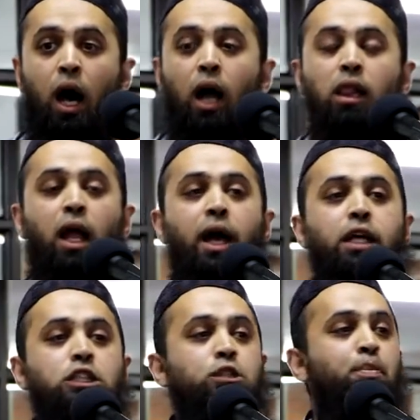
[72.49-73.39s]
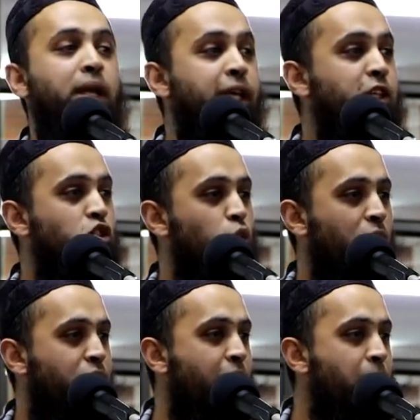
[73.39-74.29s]
Allah is pleased
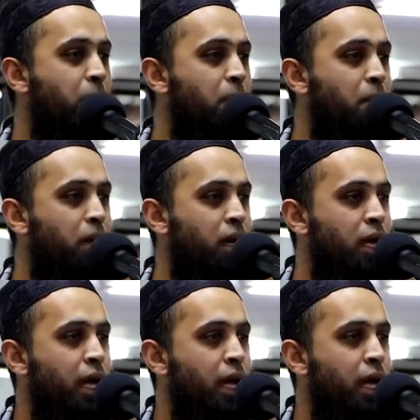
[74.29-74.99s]
with them